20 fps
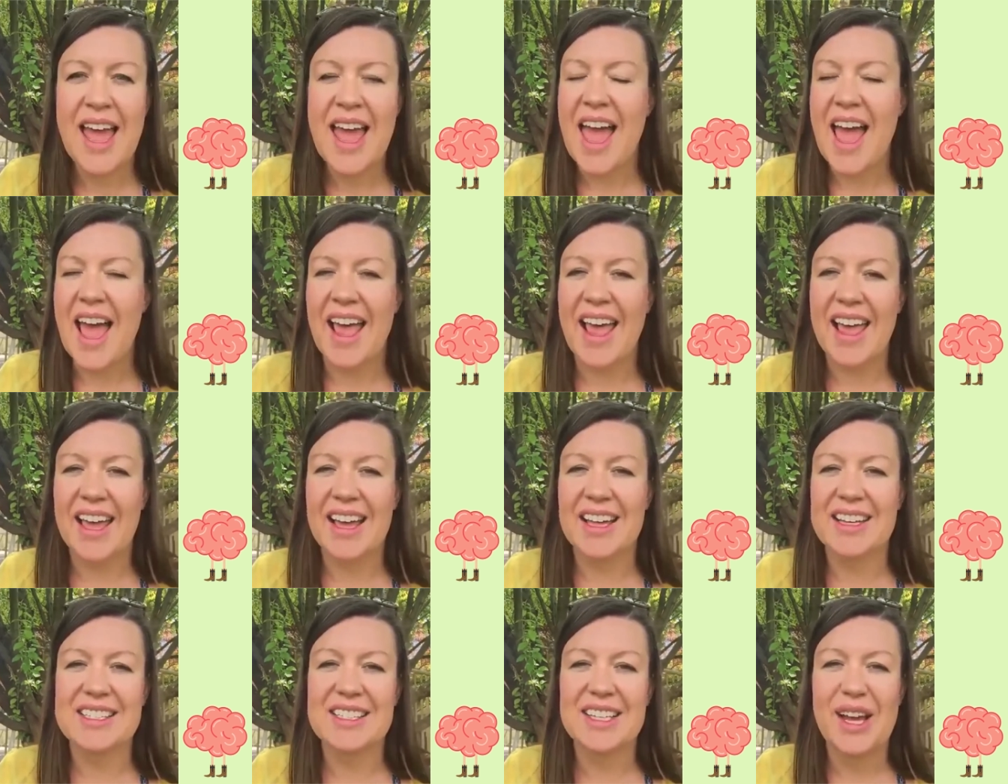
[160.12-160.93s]

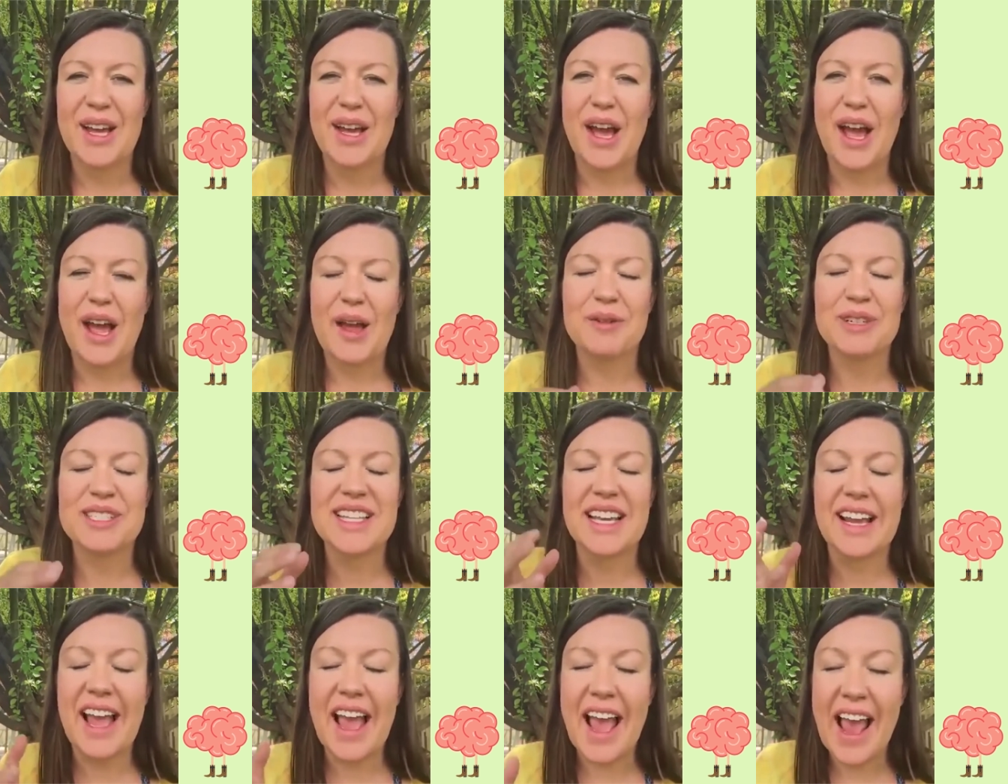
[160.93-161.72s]
And it was
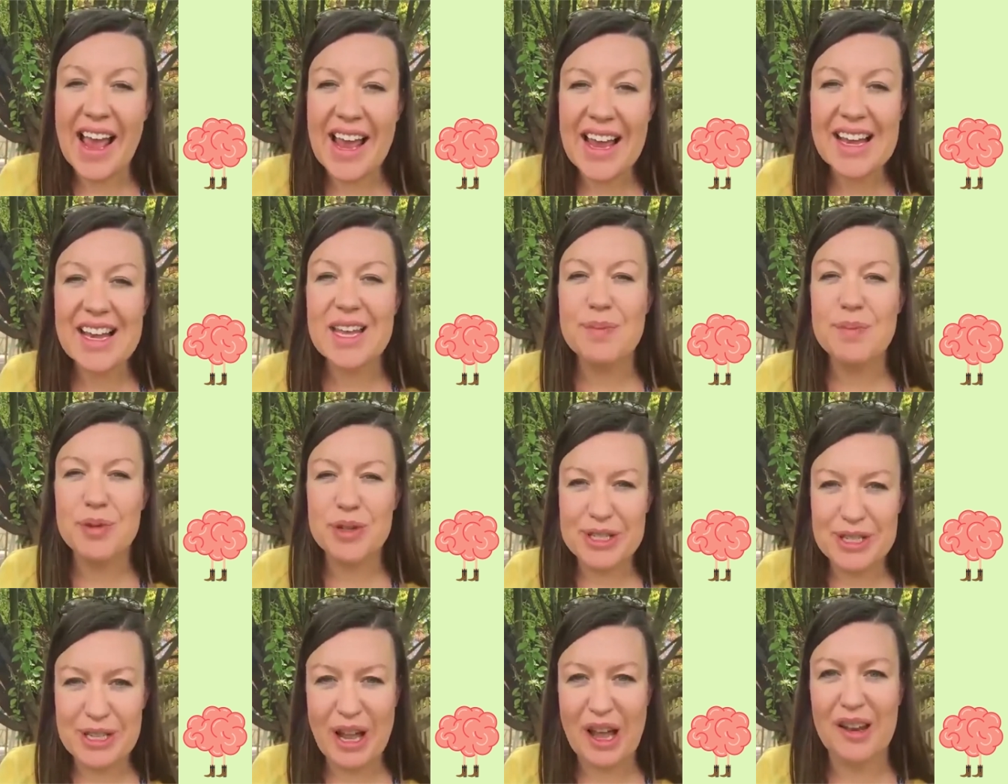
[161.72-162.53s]
like eighty
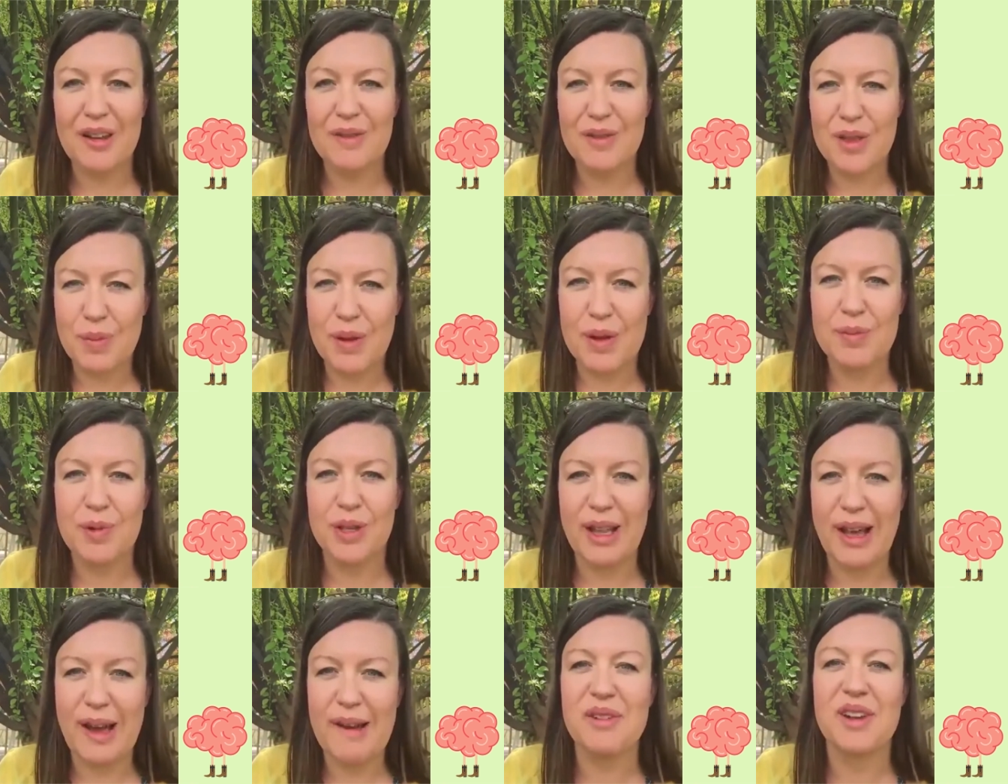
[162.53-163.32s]
percent of the people
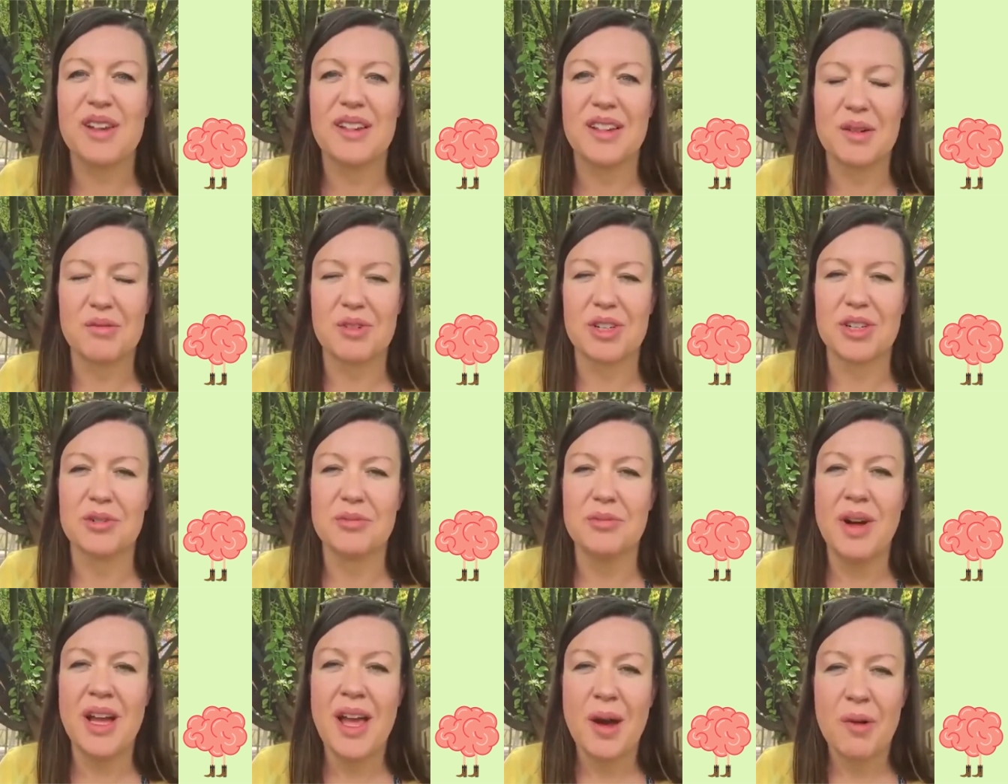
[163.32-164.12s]
left in the
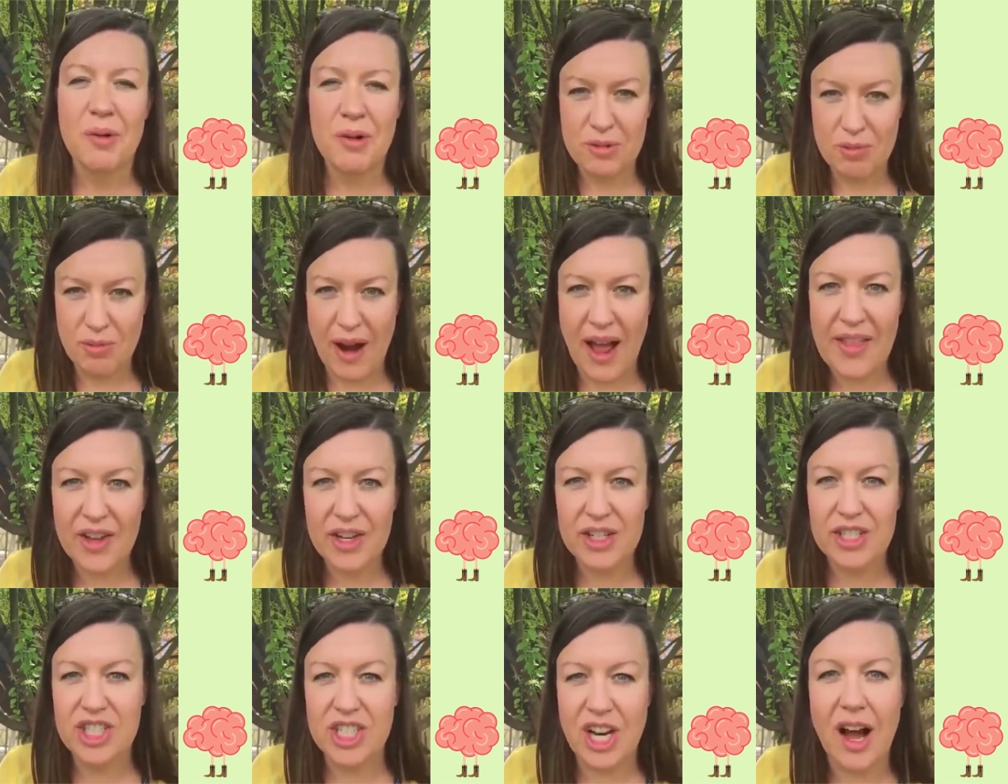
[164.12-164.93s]
room would rather
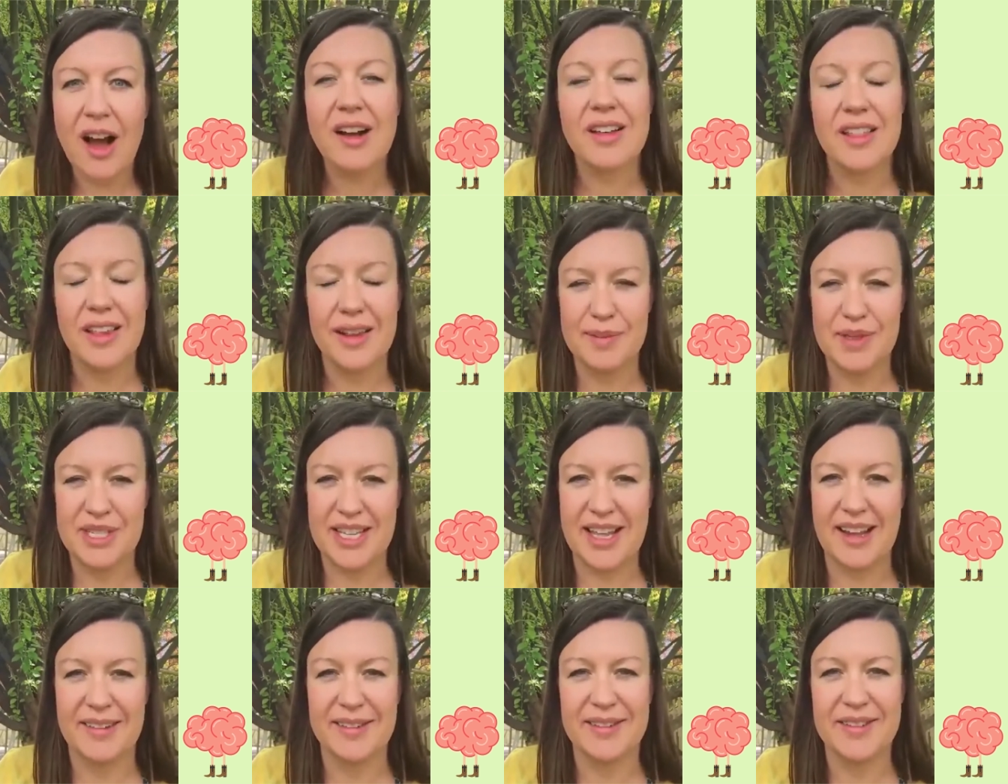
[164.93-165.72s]
shock
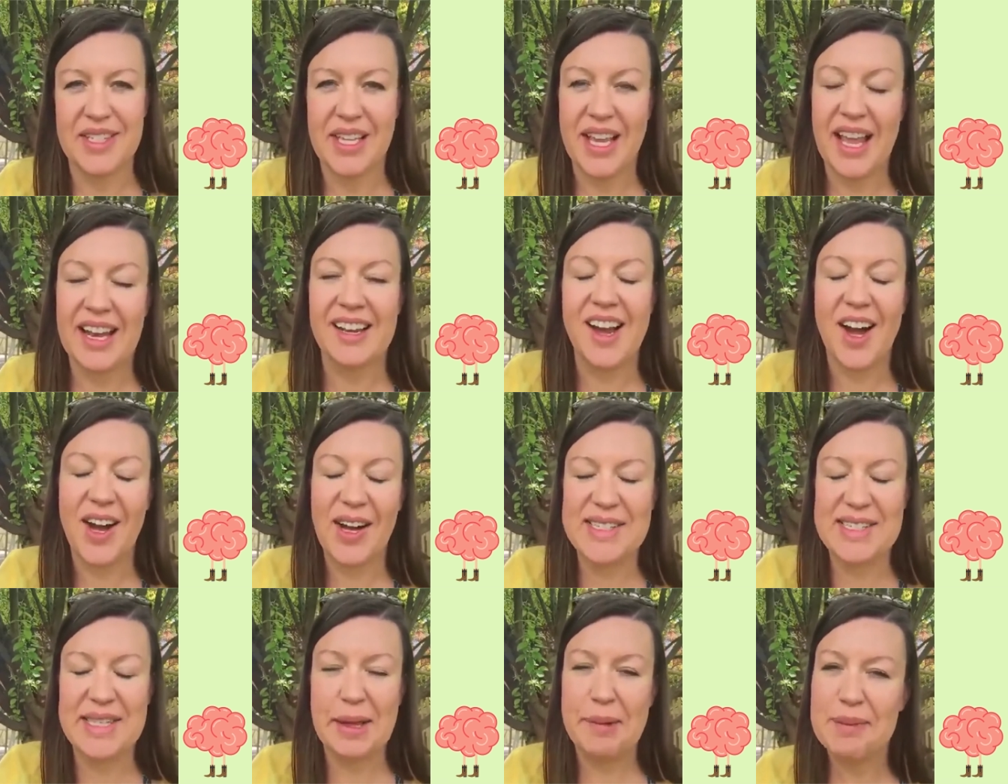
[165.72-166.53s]
themselves and
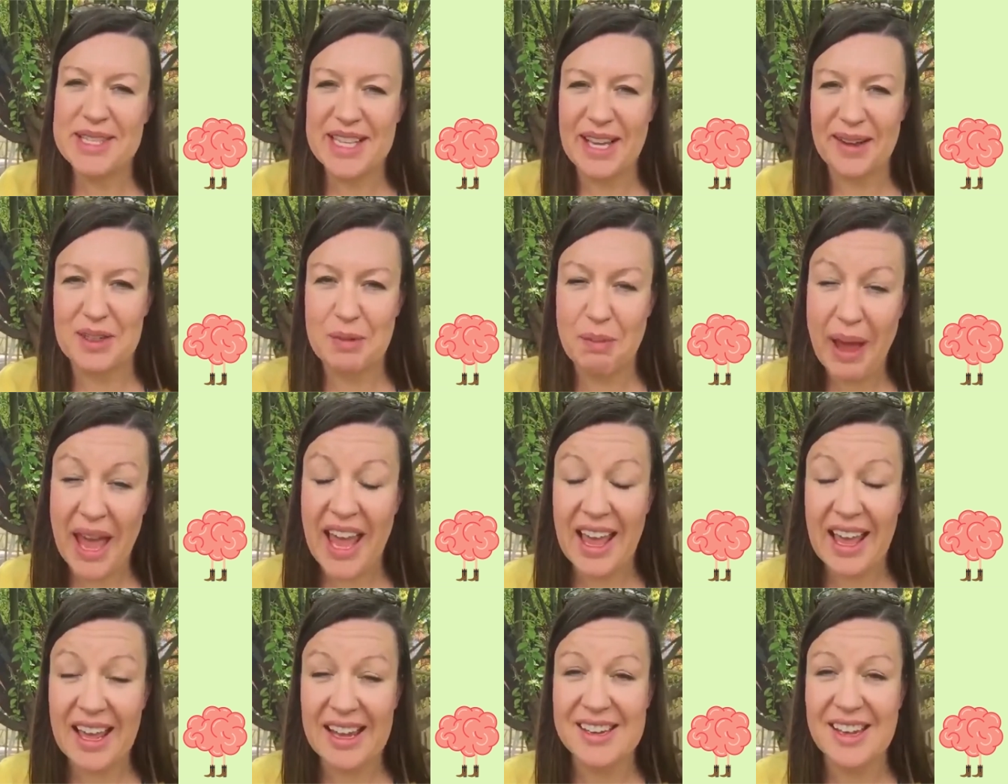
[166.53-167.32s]
cause themselves
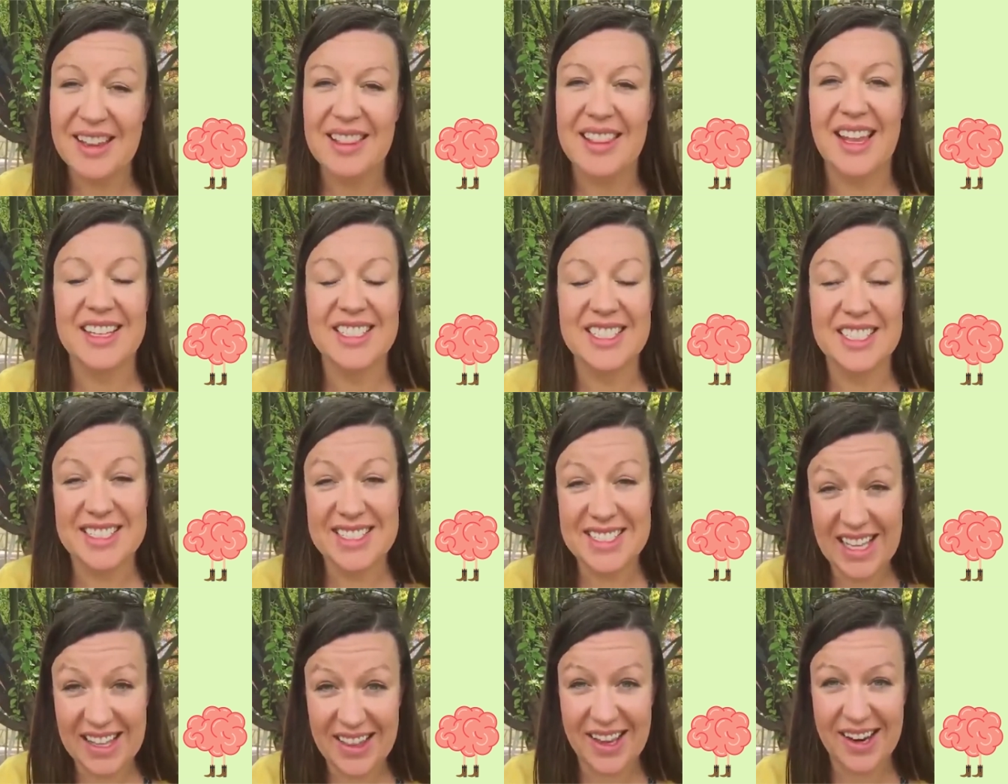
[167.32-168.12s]
pain than just
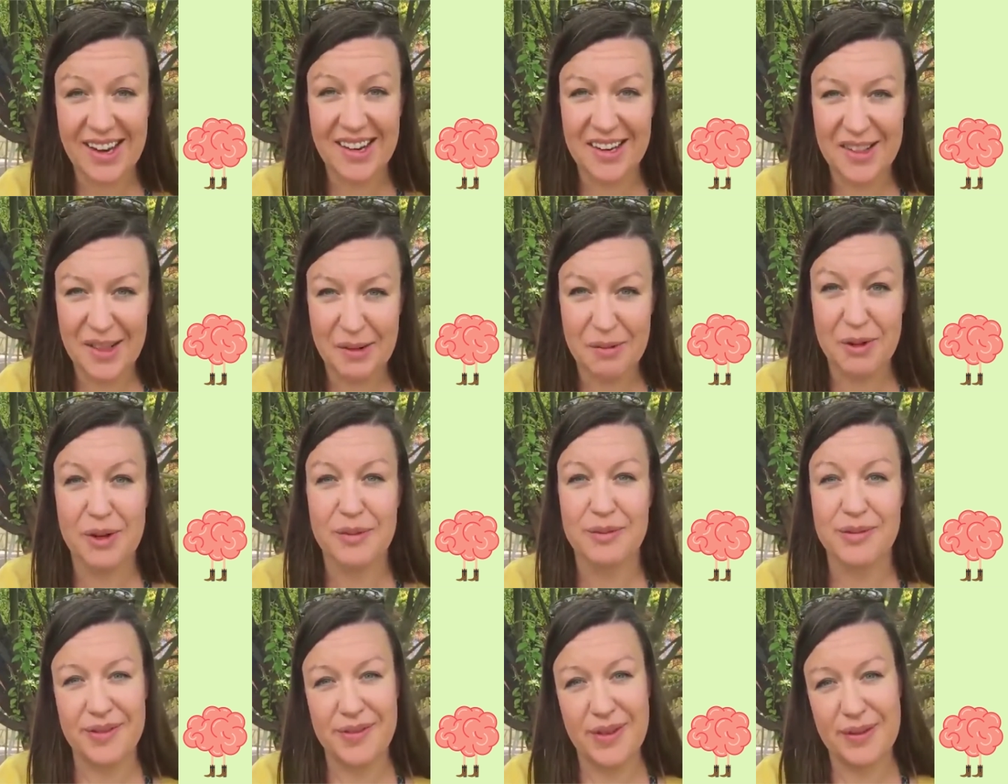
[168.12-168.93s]
sit there in the room
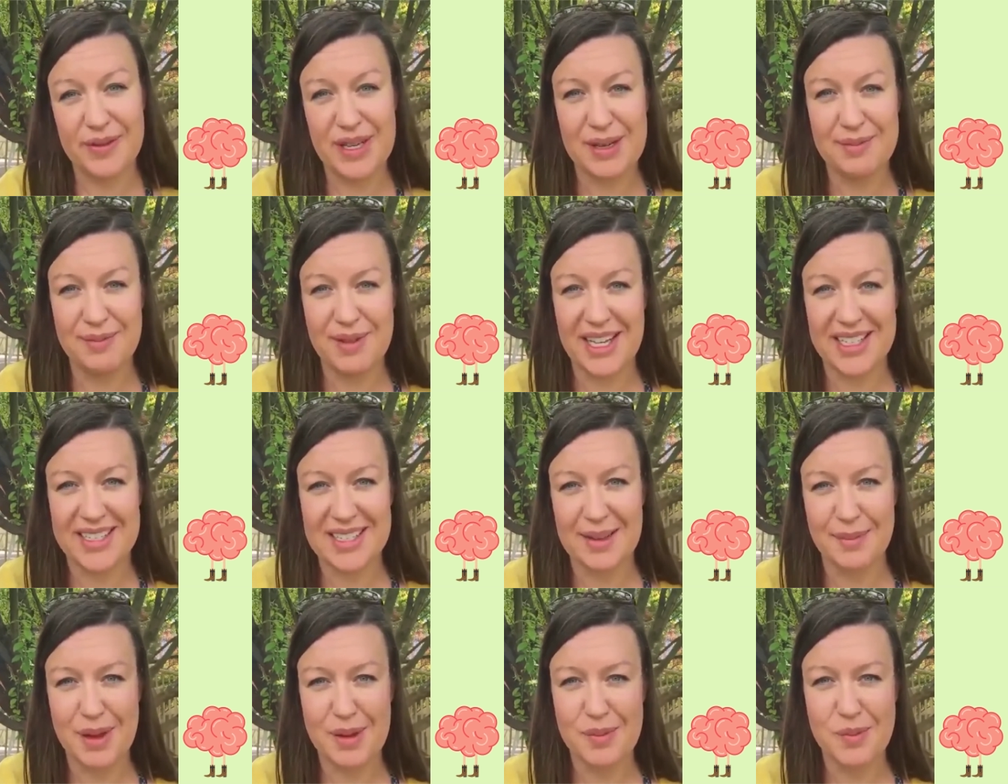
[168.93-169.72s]
for fifteen minutes
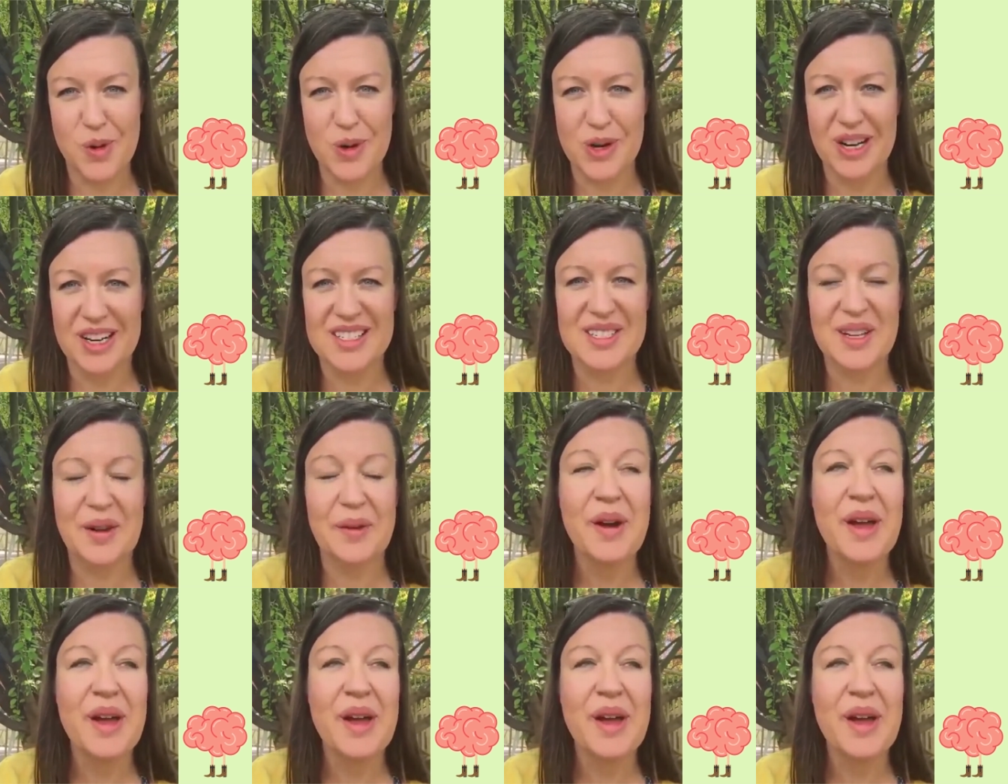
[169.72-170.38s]
and be bored. So